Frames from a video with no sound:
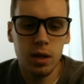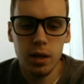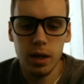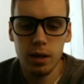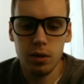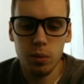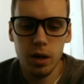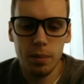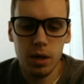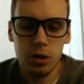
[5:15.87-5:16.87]
And the
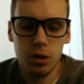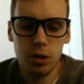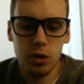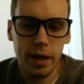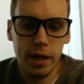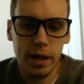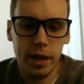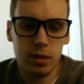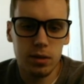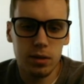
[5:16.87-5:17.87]
way I'm going to do that
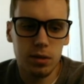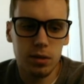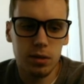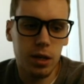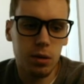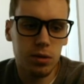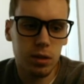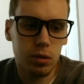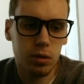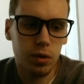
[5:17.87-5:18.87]
is by using
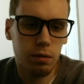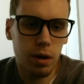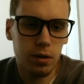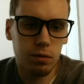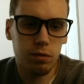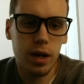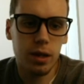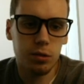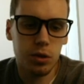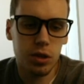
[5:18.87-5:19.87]
those very
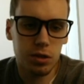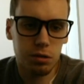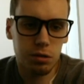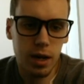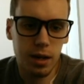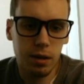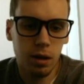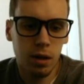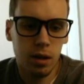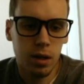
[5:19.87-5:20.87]
ratings we just created.
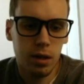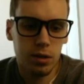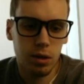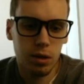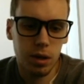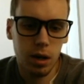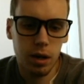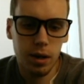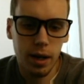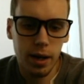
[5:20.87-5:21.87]
So we're going to
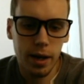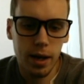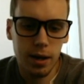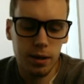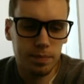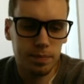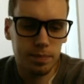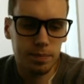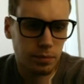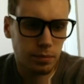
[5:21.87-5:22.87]
unhide
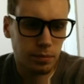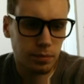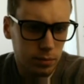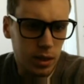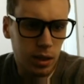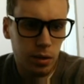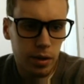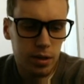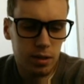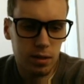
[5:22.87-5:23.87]

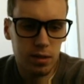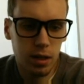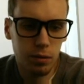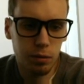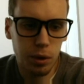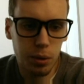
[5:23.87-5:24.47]
this set of